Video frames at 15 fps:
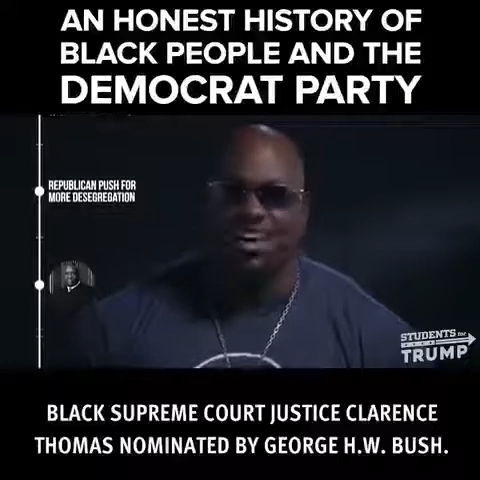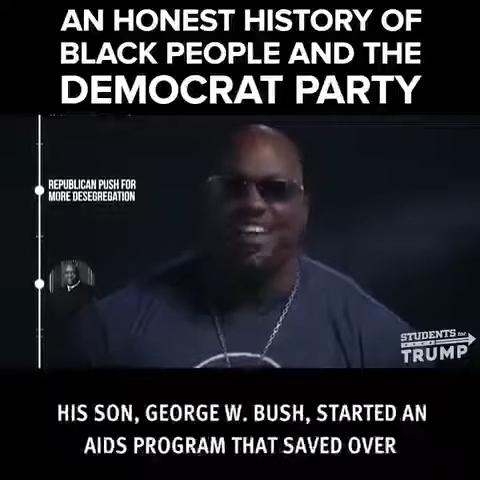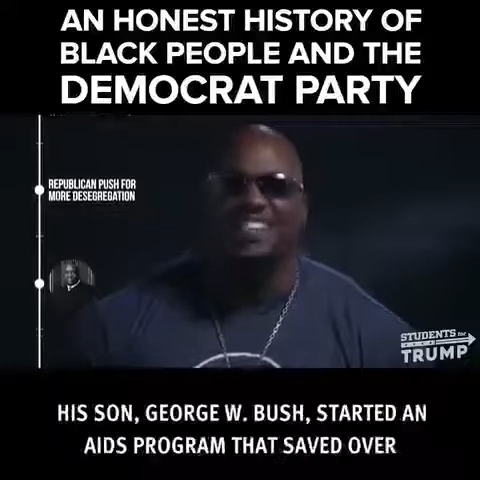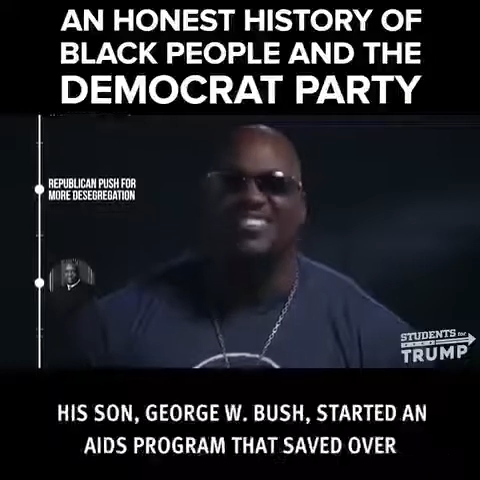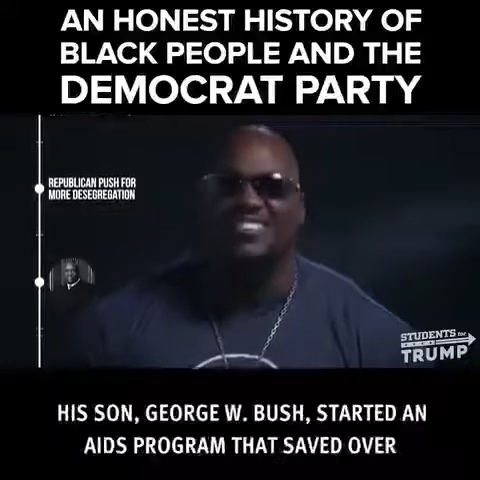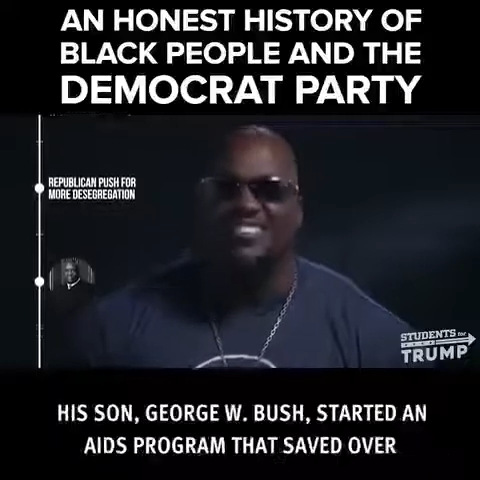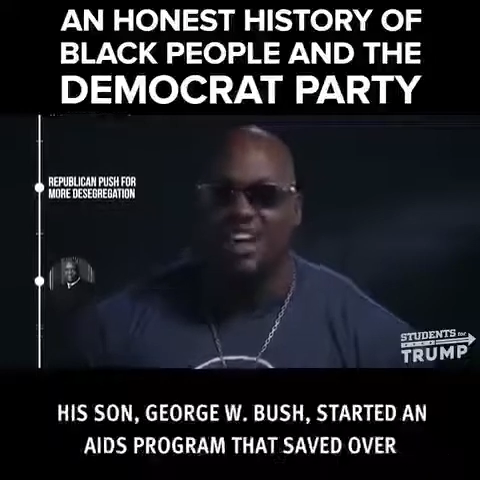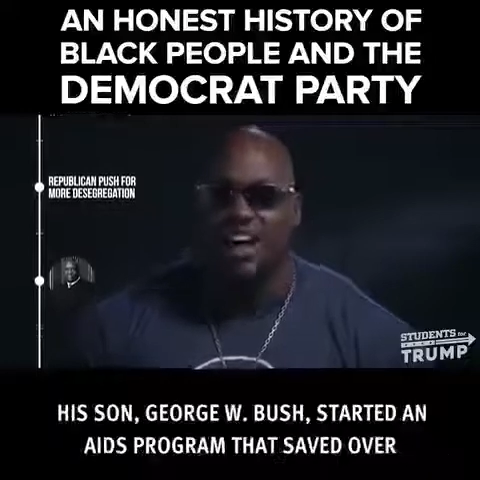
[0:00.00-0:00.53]

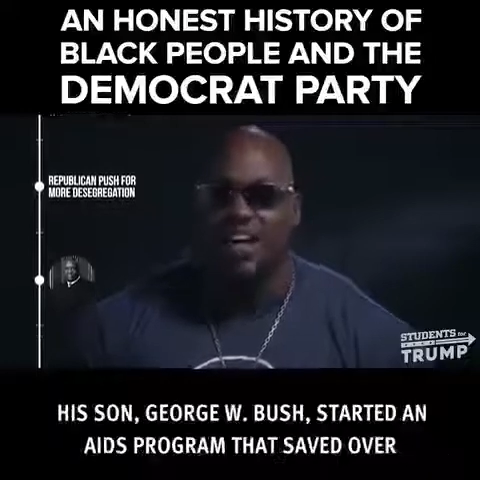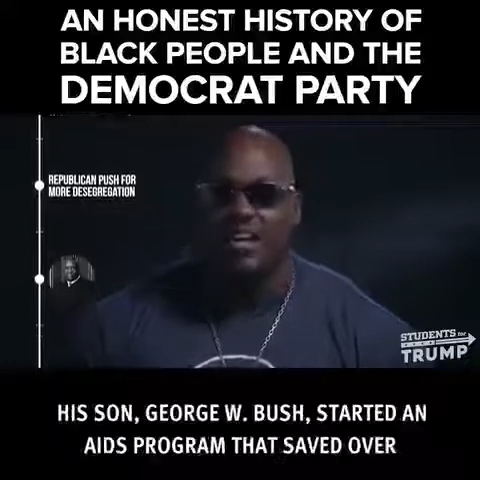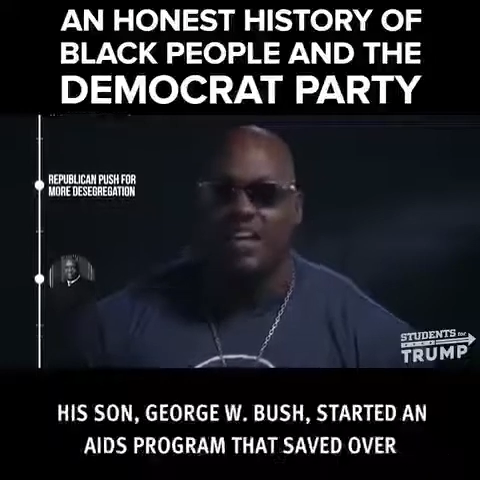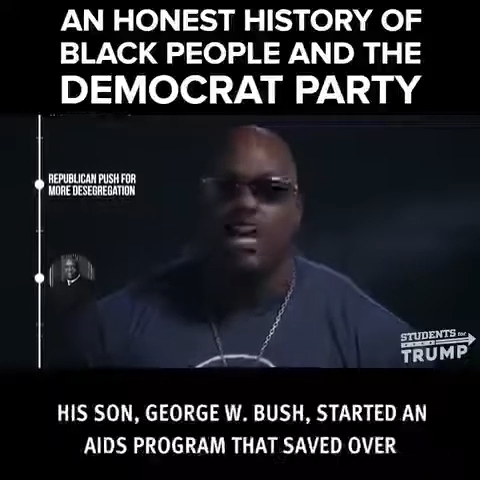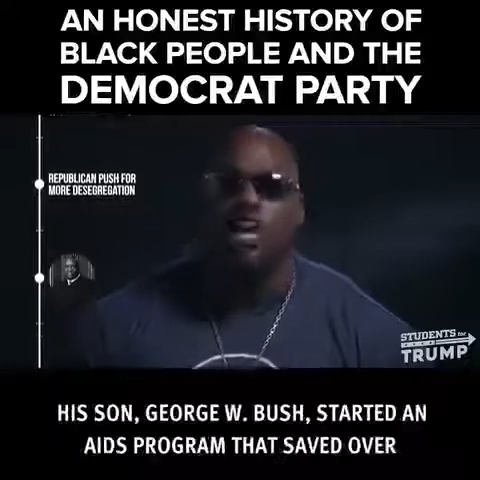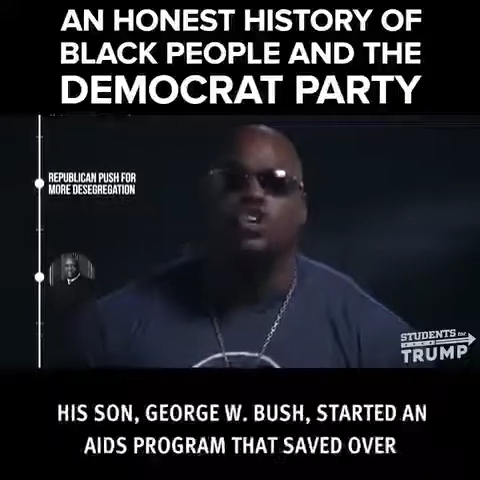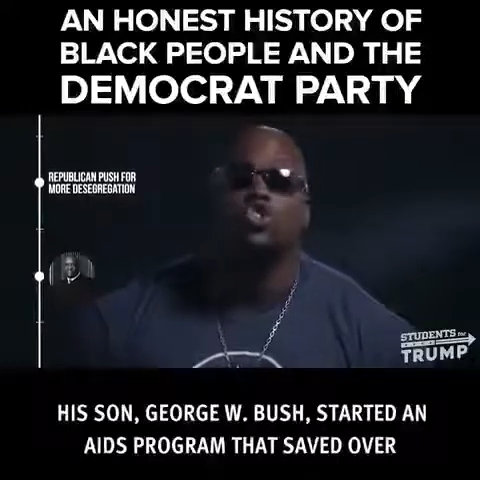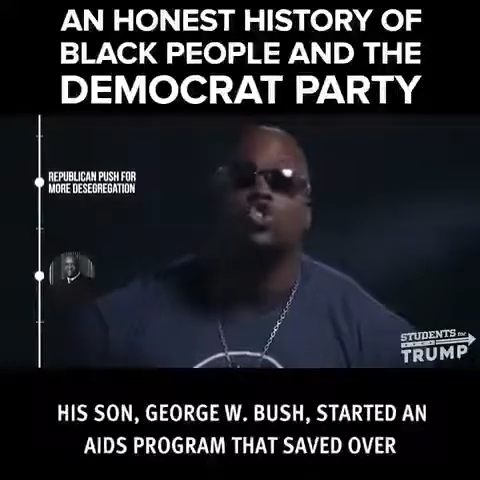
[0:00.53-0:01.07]
His son,
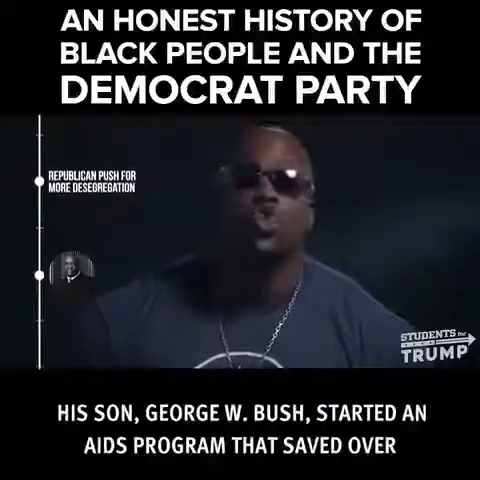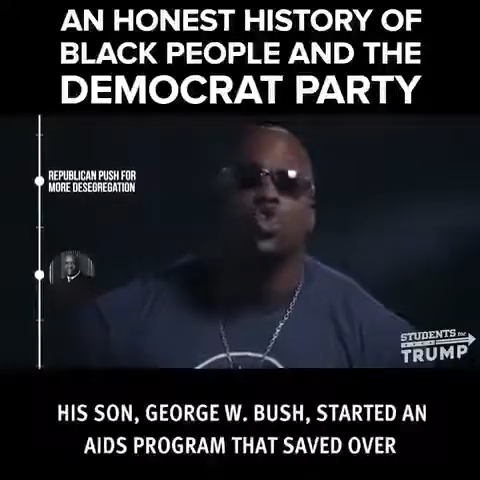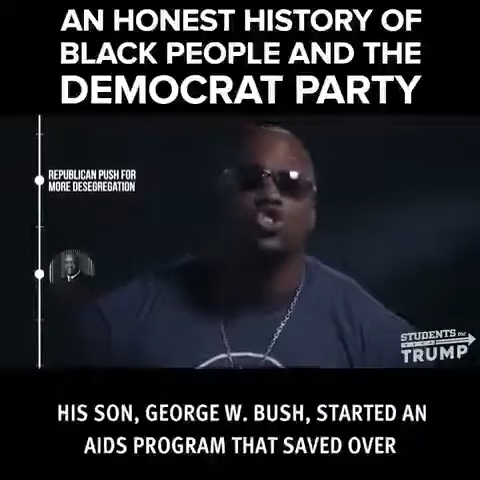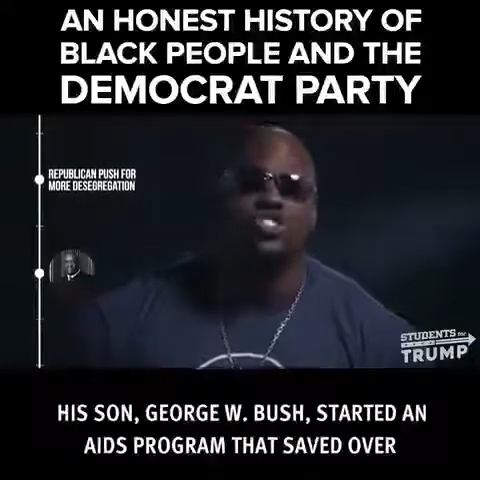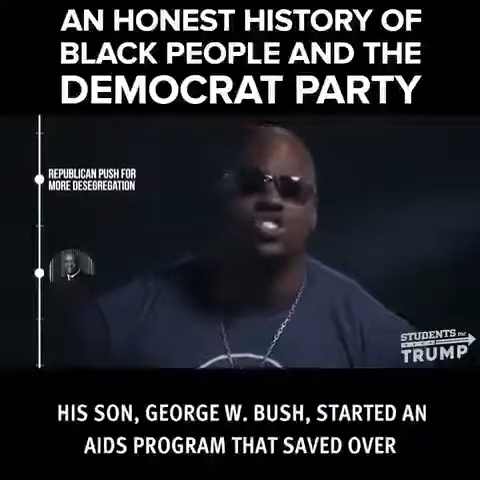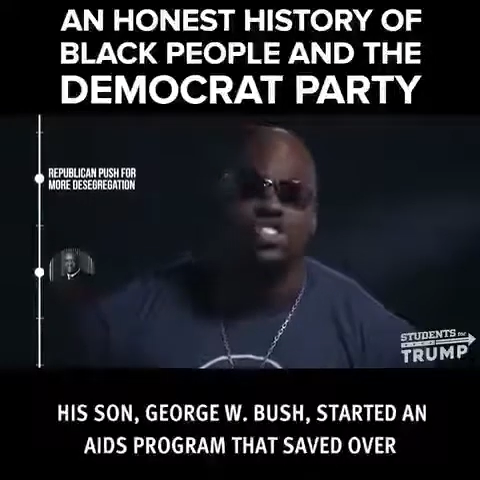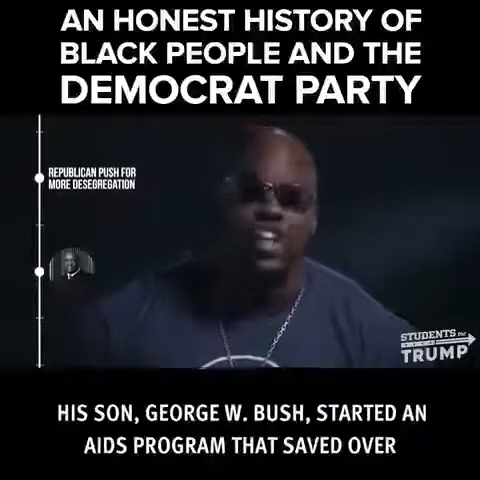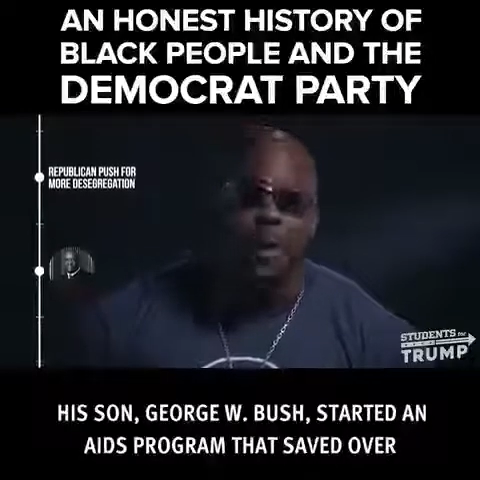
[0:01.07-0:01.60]

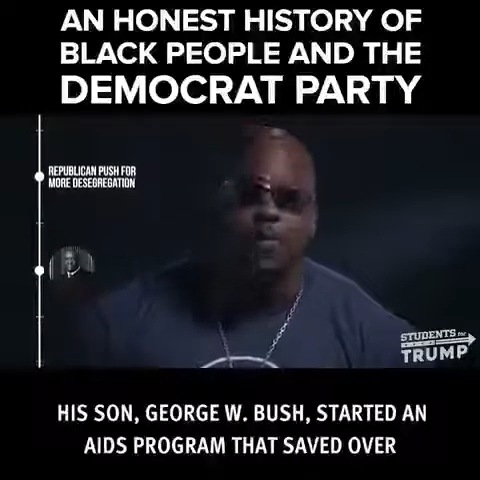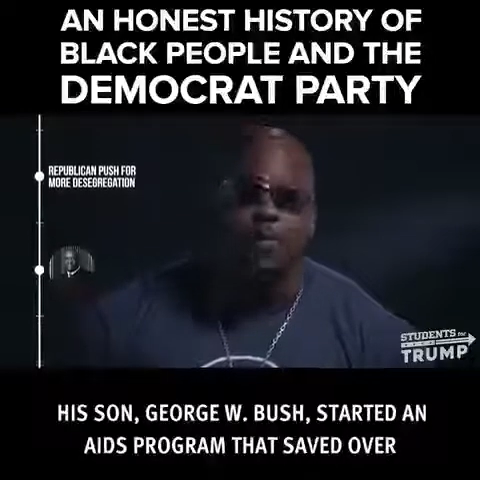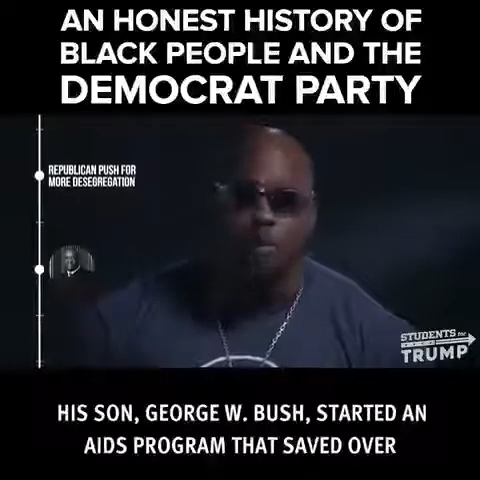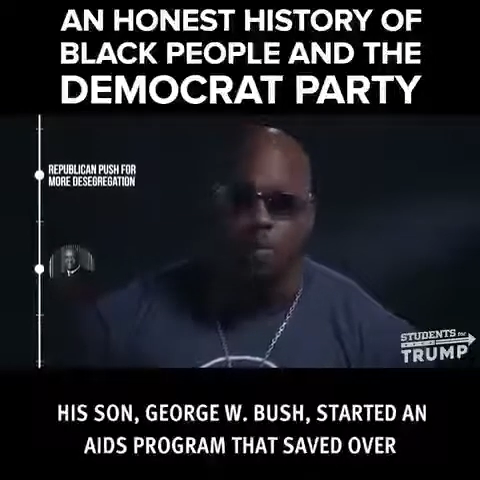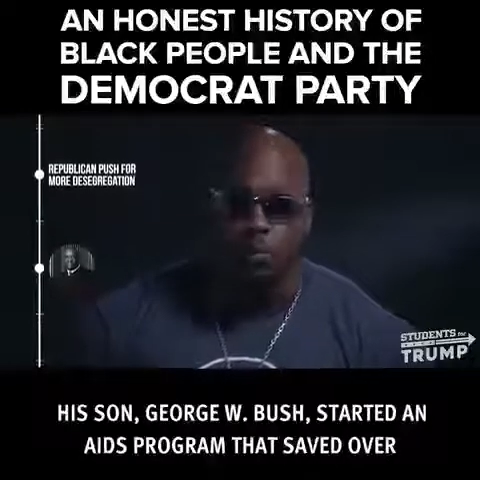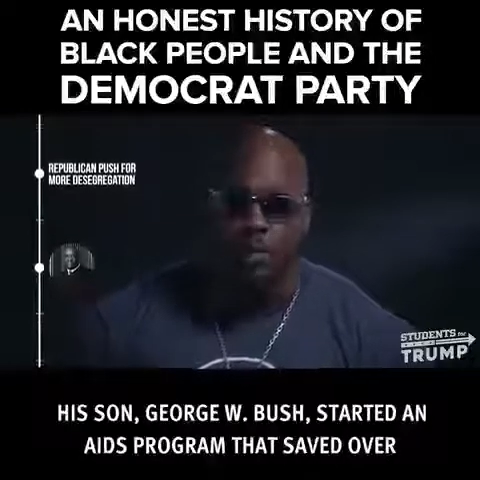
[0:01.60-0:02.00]
George W.